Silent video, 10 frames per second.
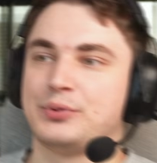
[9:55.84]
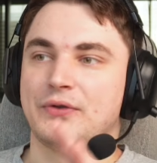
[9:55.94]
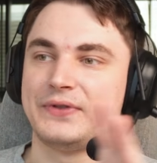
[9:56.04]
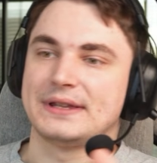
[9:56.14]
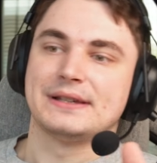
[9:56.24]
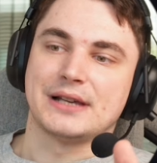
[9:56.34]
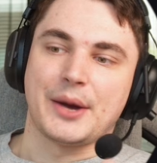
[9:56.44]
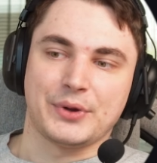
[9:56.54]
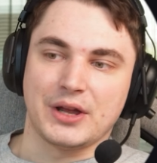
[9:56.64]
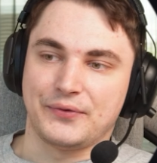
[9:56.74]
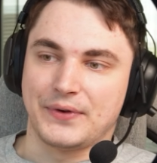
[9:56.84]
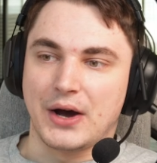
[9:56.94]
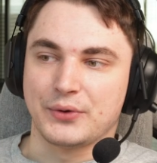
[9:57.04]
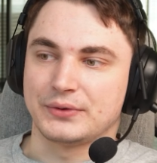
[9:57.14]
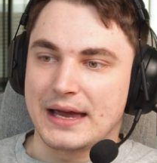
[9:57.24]
perfect example I
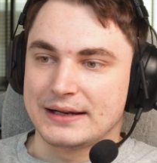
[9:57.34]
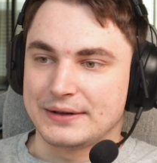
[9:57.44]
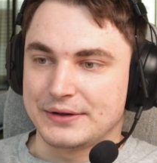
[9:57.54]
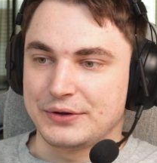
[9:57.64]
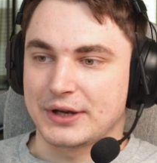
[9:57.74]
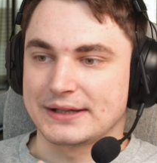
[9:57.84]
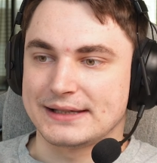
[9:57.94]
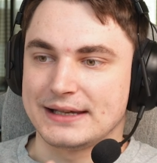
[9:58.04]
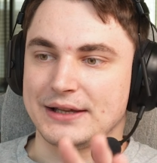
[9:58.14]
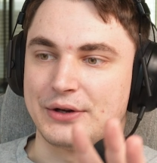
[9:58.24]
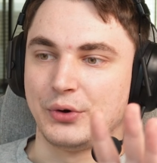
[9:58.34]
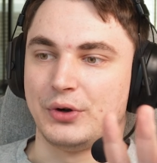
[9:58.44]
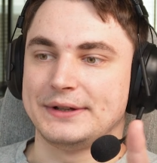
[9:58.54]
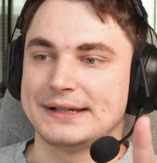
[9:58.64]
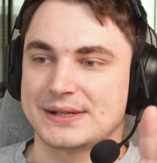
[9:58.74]
found, and you can see
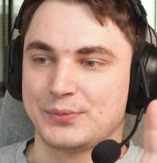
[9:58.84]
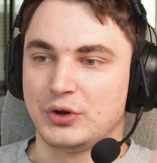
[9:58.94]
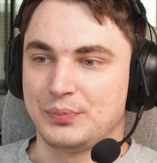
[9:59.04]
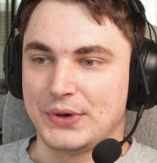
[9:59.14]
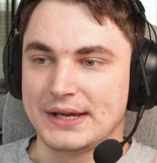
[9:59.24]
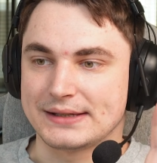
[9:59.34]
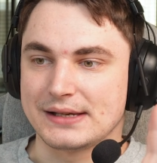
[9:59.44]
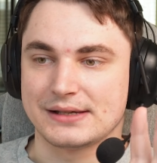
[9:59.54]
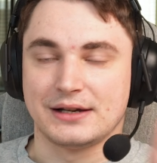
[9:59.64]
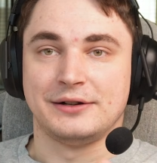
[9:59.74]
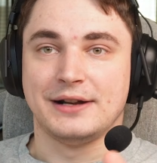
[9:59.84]
all these small pieces are